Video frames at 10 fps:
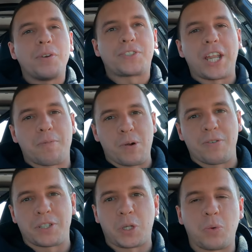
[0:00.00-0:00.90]
We've said it
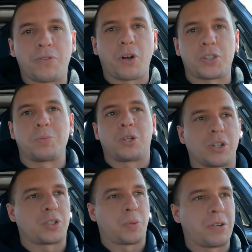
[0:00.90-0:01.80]
previously, we've got some
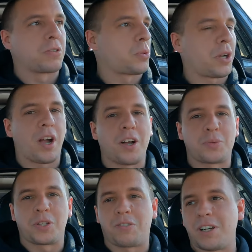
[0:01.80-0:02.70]
good experience with
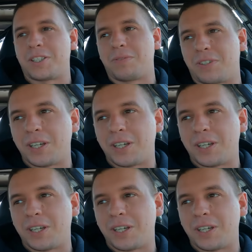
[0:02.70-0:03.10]
cars with aggressive